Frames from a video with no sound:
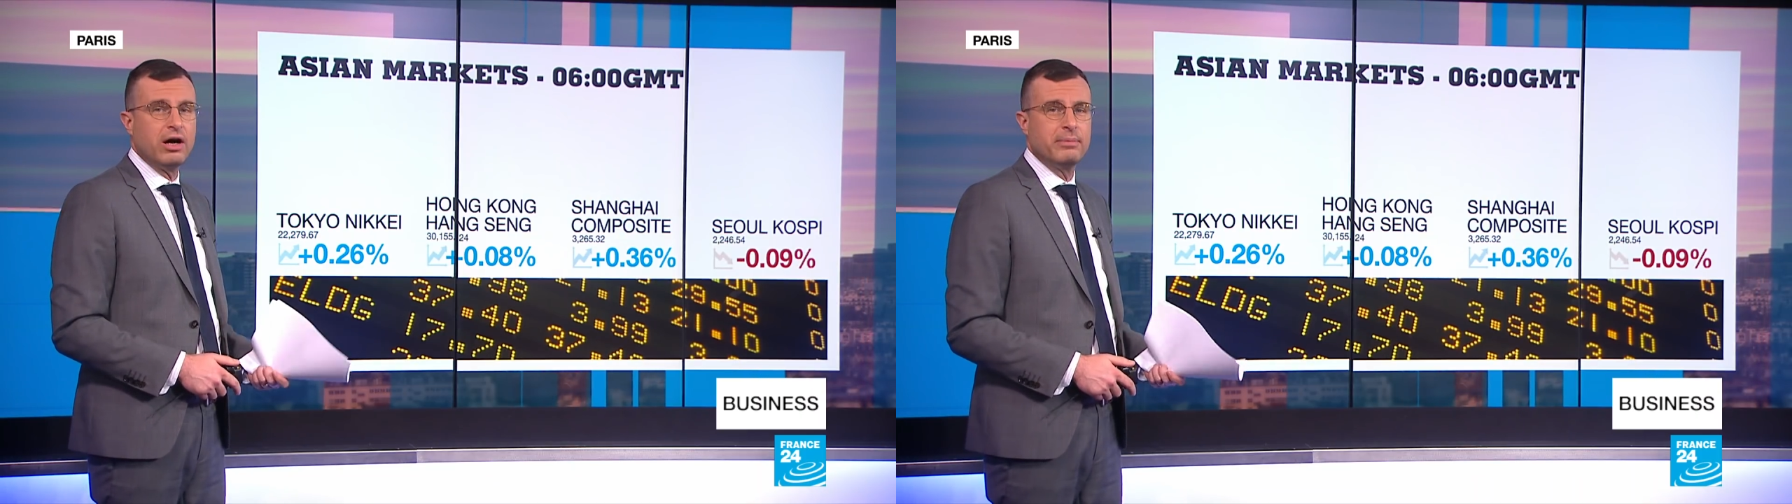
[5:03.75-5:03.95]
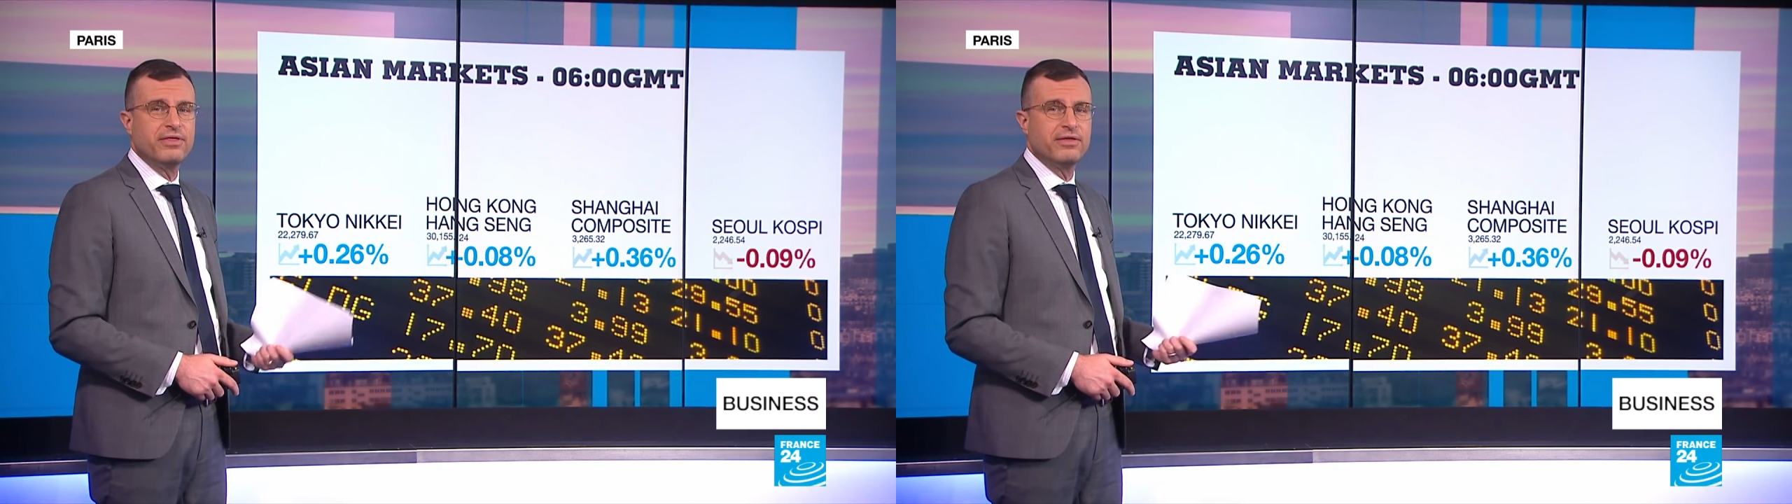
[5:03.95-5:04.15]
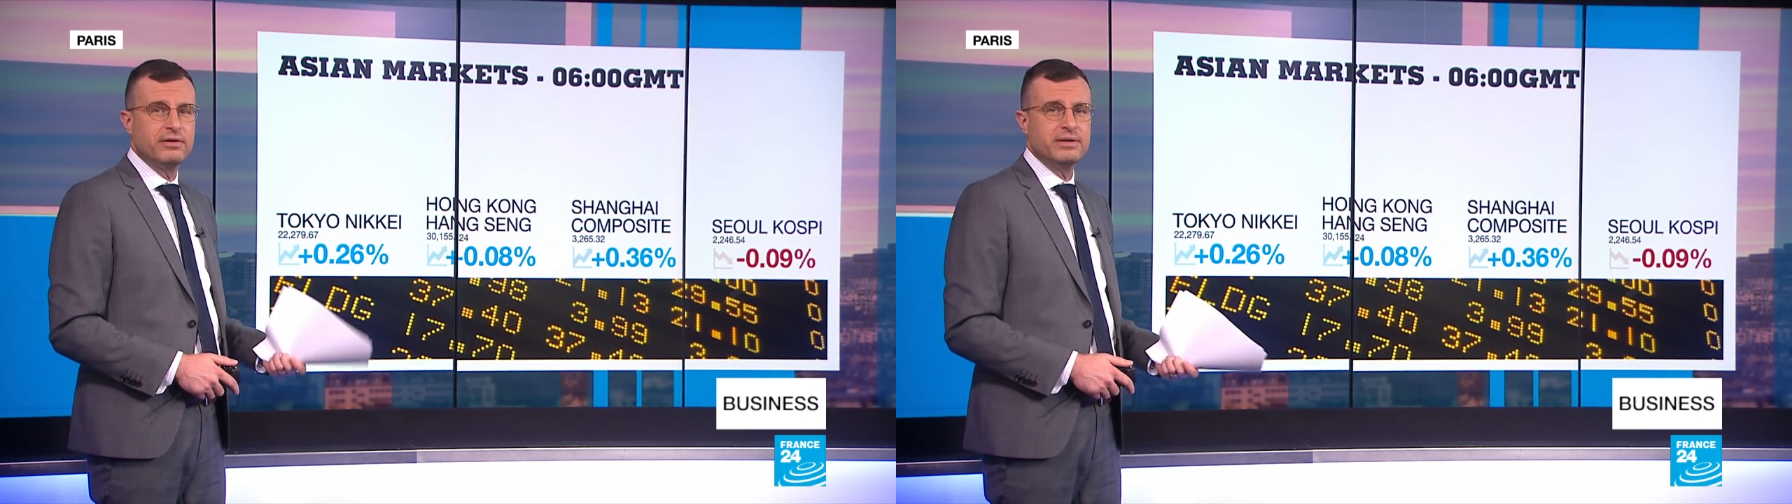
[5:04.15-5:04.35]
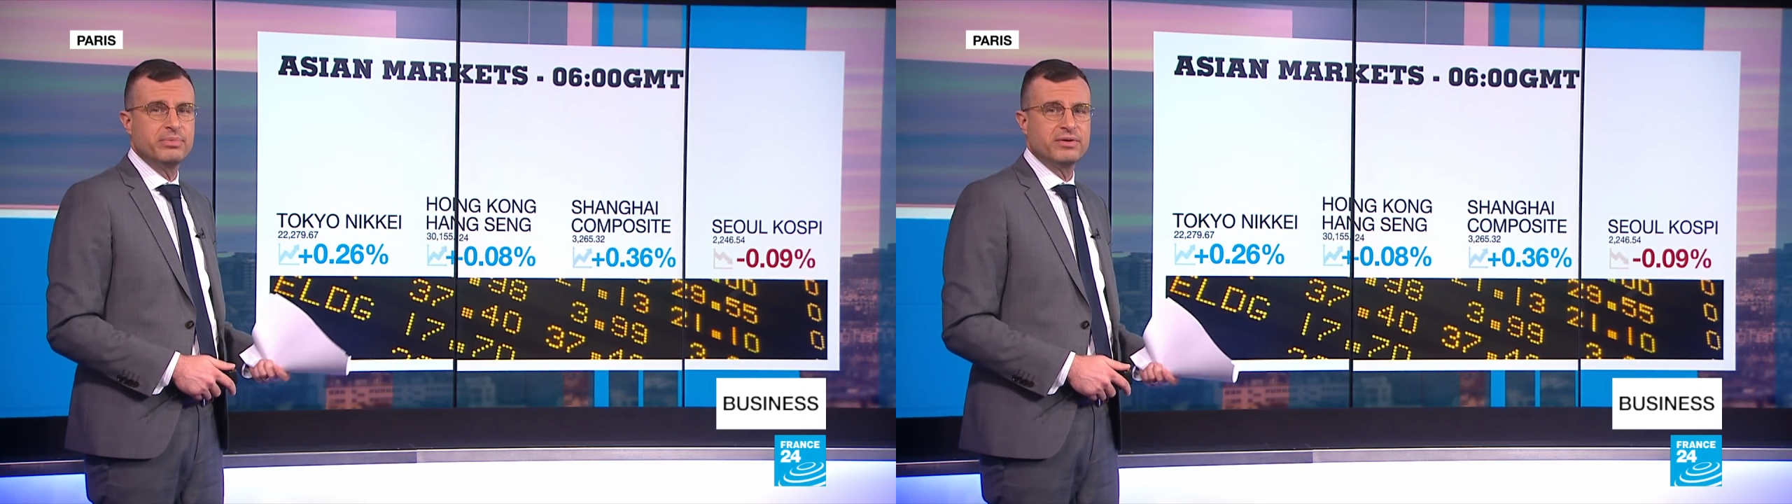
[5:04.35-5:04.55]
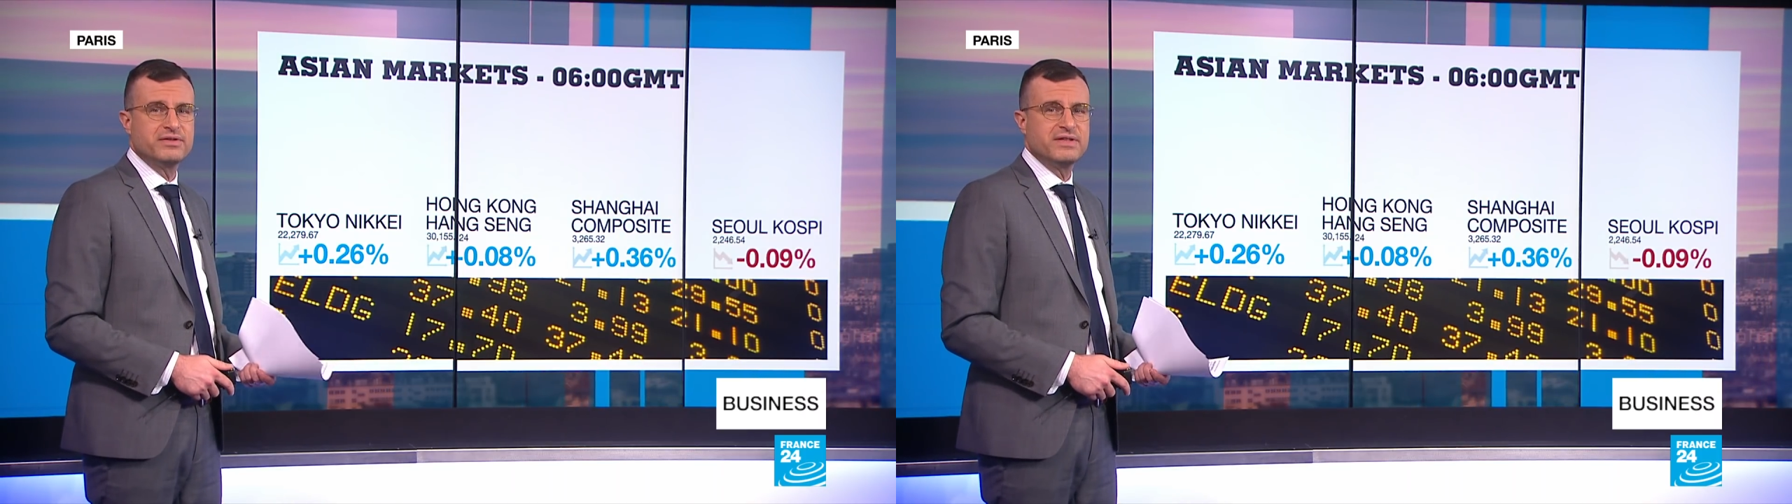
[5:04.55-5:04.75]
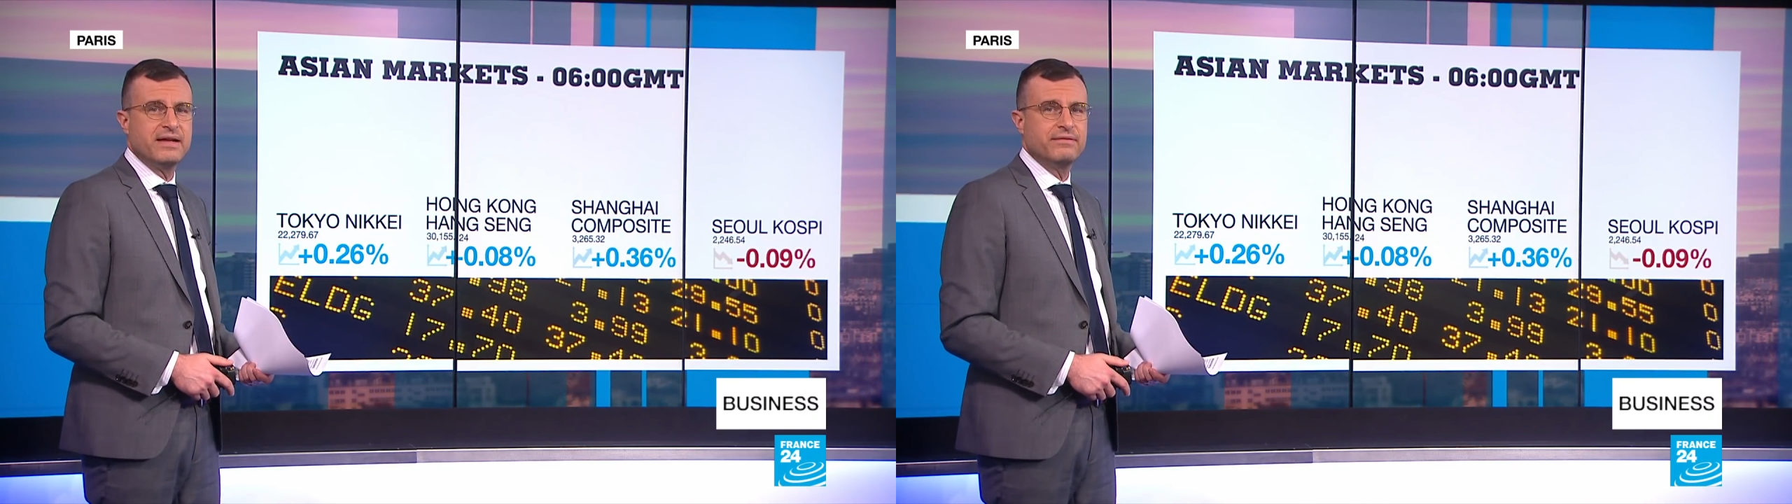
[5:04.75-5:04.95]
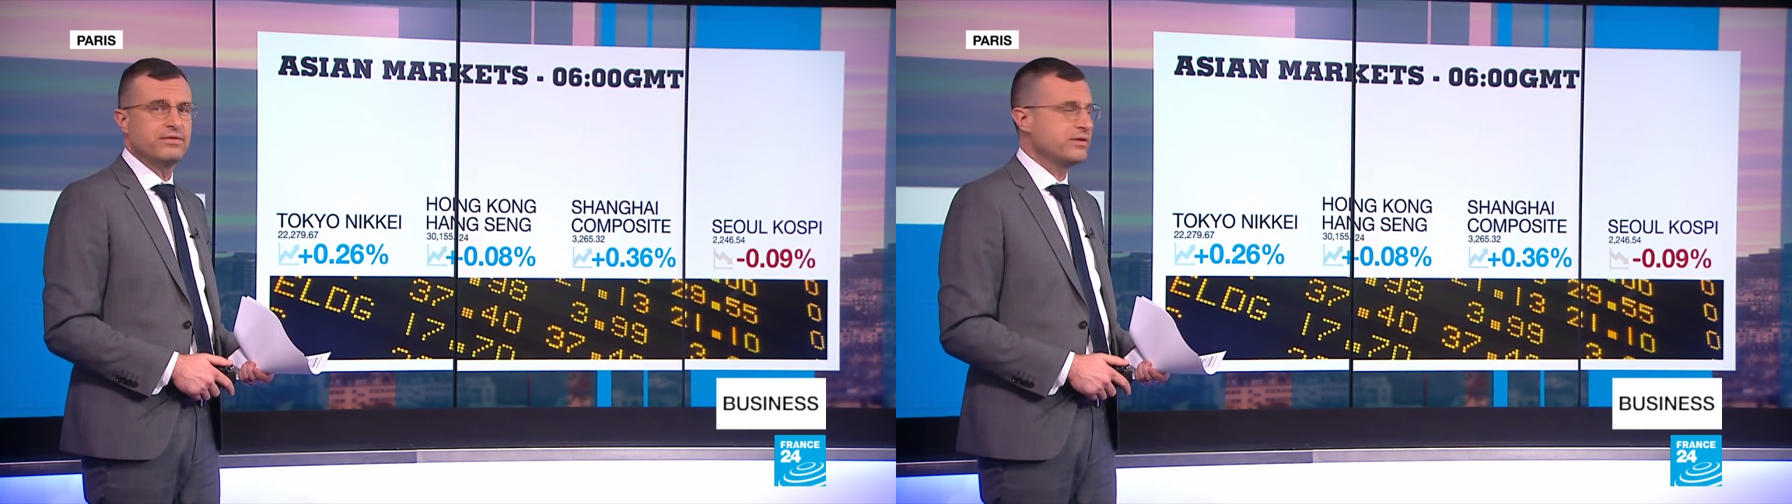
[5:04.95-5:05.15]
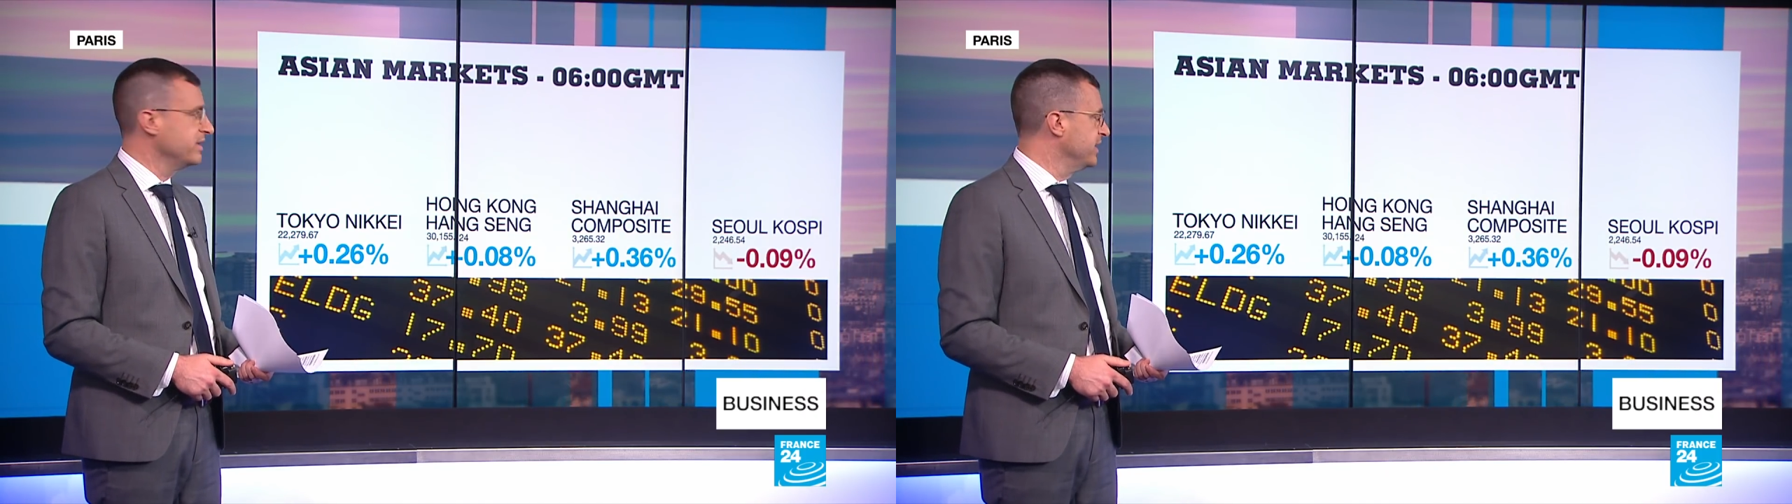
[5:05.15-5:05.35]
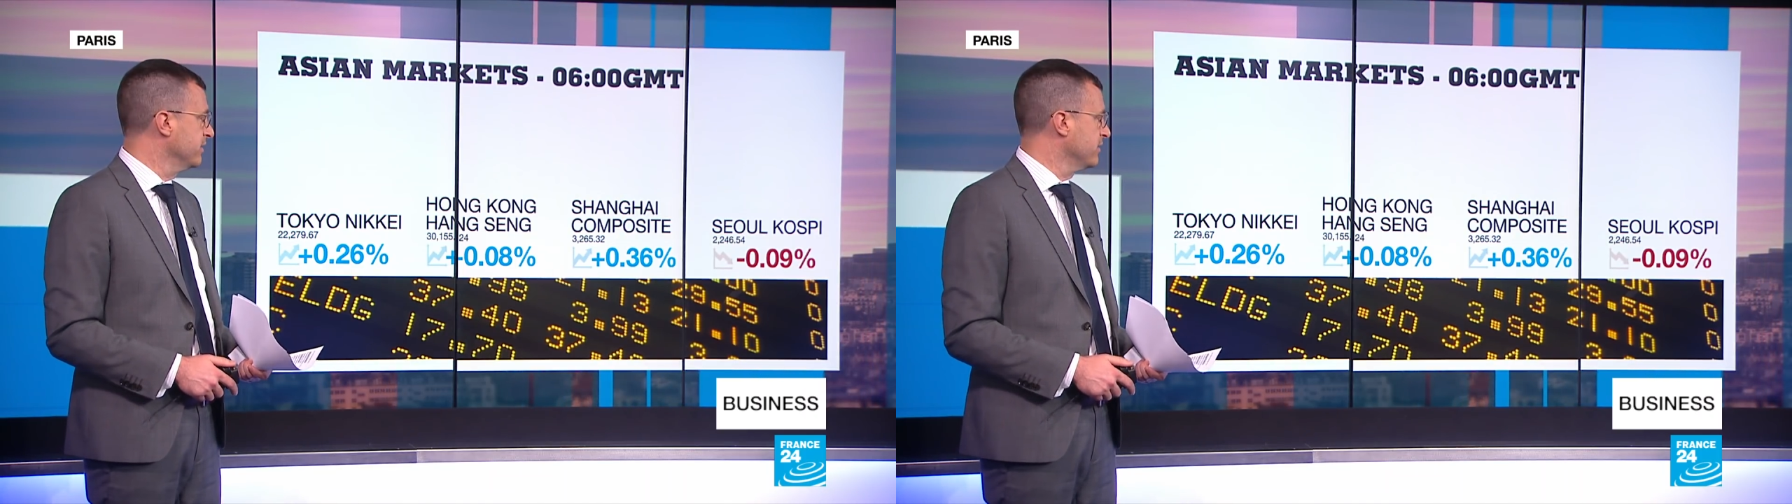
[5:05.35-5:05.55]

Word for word: up thirty percent for the year.